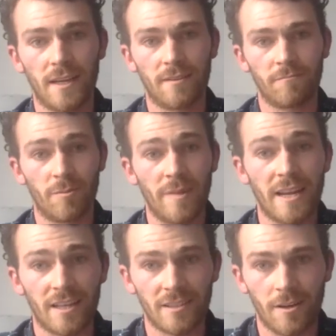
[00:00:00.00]

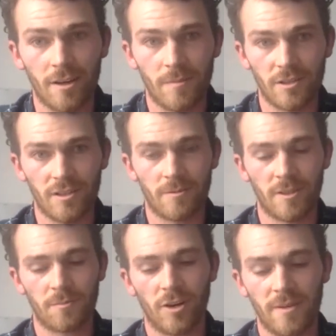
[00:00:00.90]
remaining total emissions, which
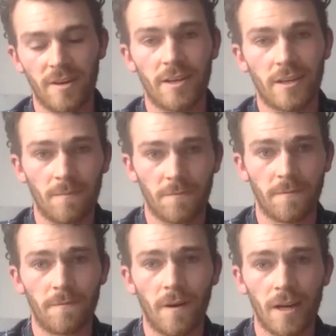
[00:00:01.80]
primarily come
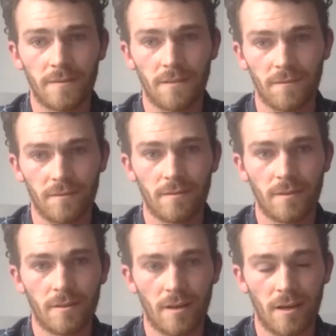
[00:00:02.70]
from 5 different
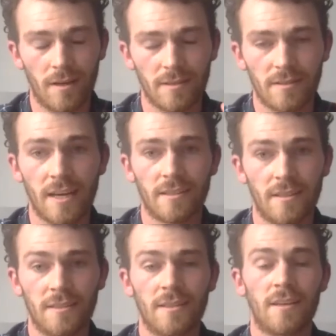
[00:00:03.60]

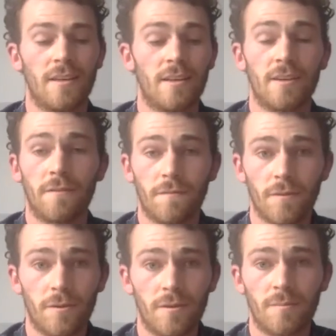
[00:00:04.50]
sectors:
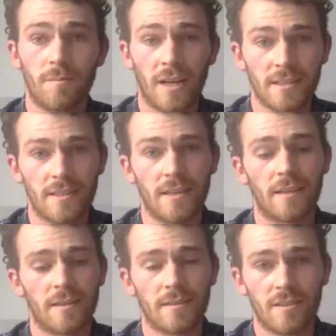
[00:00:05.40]
food,
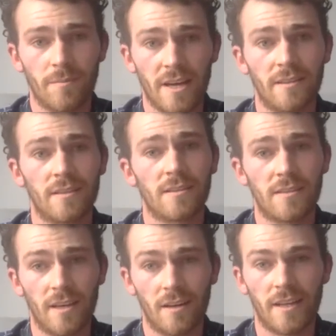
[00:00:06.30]
plastic, cement,
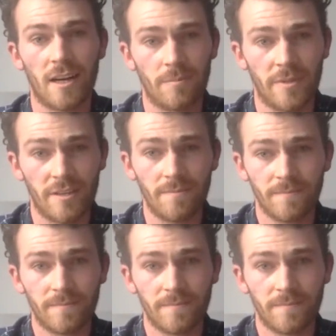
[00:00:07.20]
steel, and aluminium.